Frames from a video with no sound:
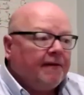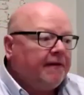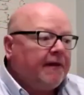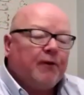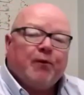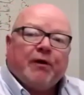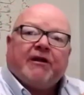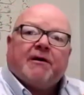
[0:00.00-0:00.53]

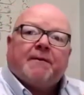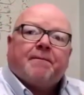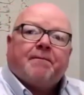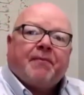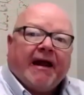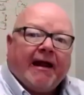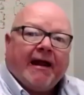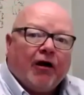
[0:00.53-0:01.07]
Then we
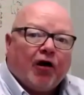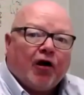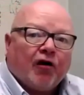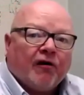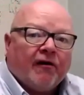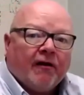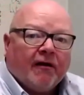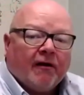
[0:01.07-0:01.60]

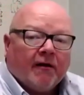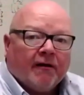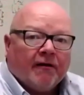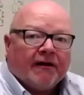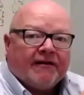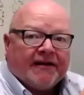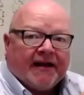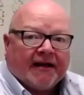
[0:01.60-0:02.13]
compared
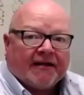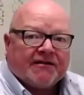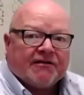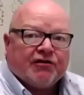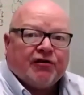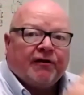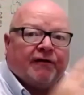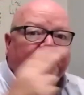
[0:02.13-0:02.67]
the
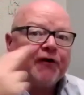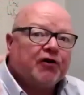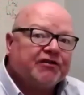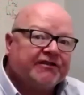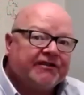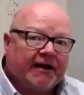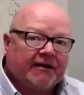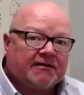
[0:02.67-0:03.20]
test to the
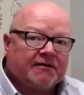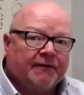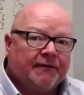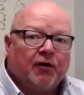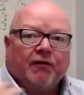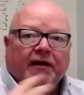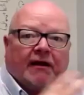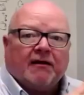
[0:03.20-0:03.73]
first test. We
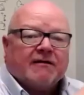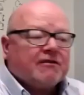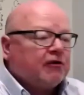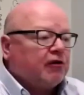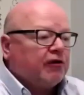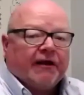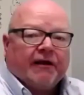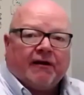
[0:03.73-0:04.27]
go, okay, let's
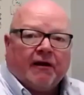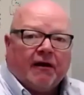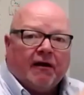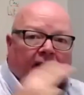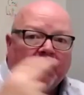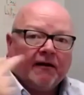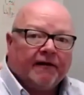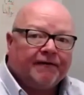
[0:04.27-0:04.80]
look at
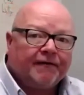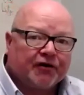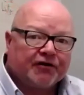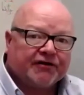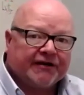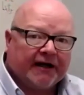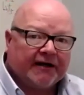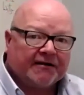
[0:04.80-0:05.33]
the
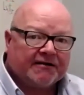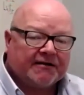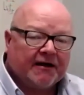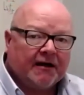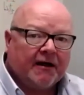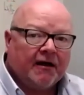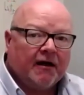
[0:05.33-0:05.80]
first test.